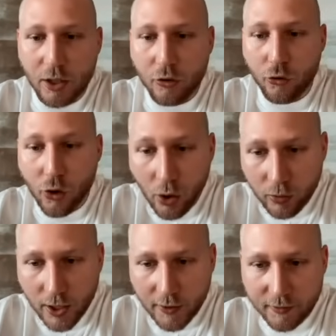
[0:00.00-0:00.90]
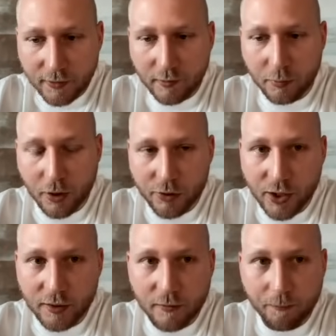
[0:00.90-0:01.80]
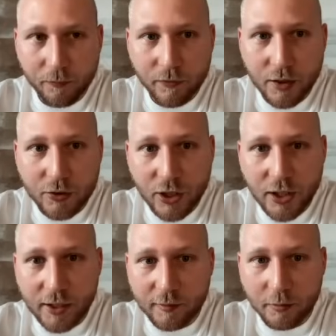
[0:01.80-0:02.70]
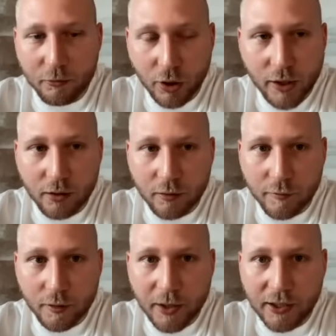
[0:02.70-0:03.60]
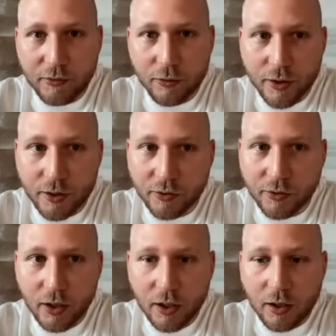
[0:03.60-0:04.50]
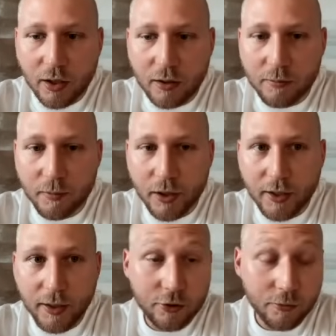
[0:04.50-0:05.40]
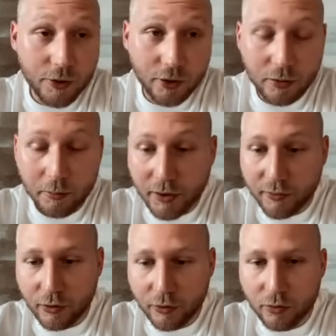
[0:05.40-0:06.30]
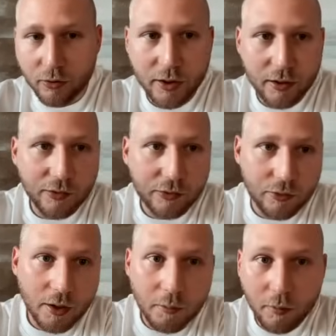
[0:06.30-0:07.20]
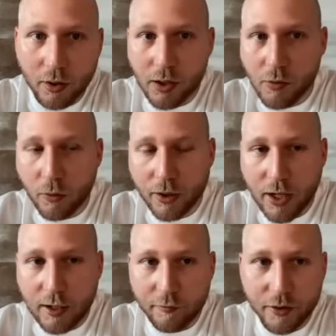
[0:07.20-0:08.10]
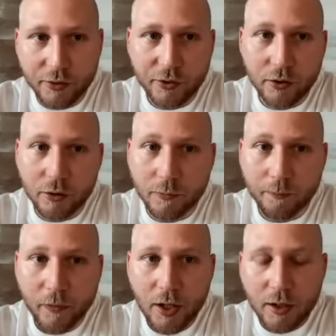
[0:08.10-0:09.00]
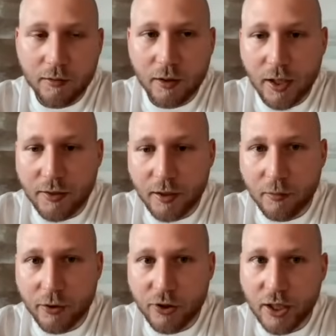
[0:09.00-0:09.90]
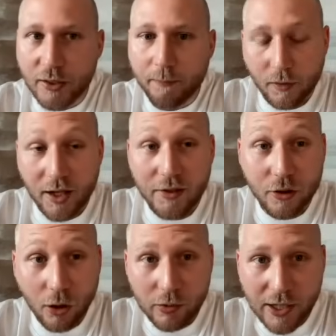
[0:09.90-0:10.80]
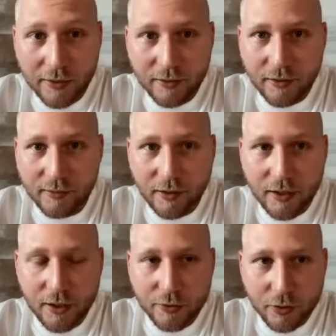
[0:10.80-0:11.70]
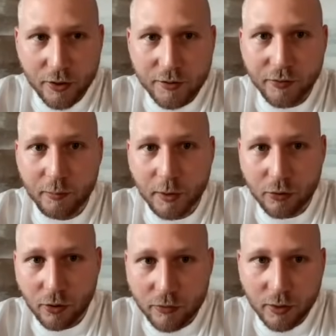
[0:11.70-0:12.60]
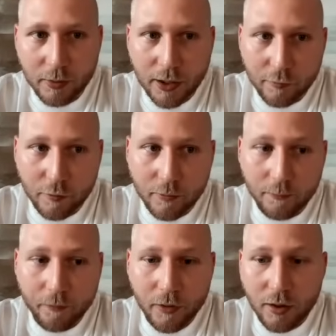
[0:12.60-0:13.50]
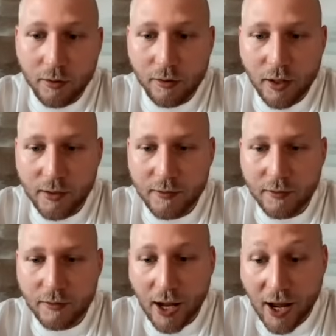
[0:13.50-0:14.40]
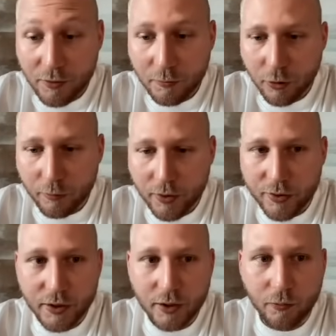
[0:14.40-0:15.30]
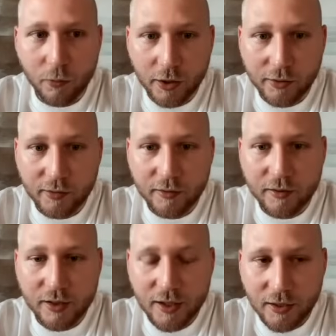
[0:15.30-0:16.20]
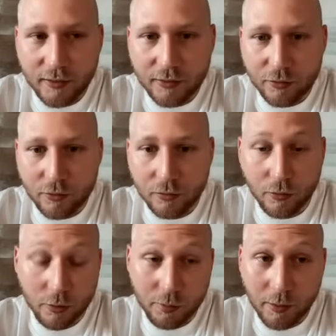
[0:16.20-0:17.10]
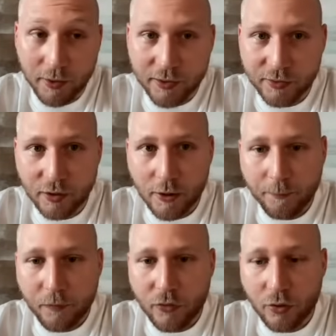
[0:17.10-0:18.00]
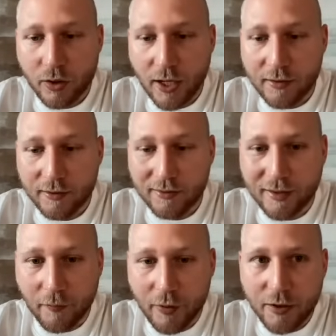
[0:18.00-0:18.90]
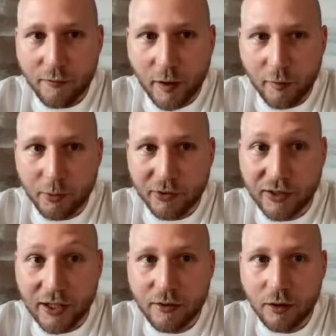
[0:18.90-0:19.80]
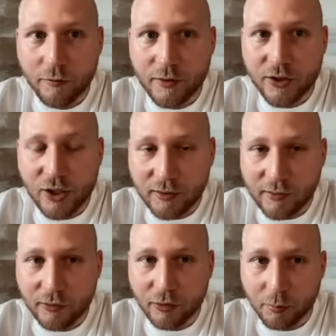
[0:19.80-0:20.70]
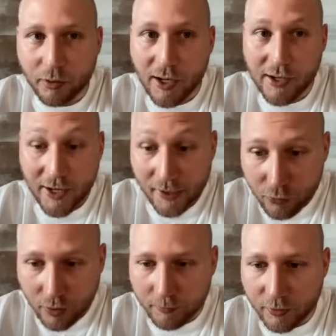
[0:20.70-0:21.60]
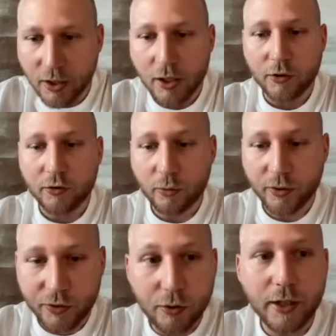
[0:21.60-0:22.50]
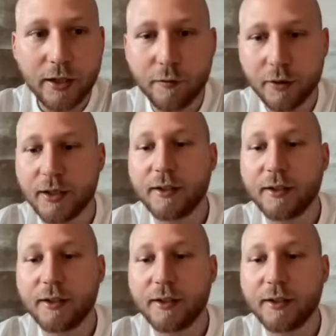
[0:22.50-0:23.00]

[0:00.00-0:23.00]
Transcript: Noland is a project that Jay has been working on for the past 2 years. And actually, we talked about this also in the stream 1.5 years ago that I did with Jay. And Noland is an alternative smart contract platform that the Atom community was teased to or promised to get 75% of the Genesis supply airdropped. So we're still waiting for this.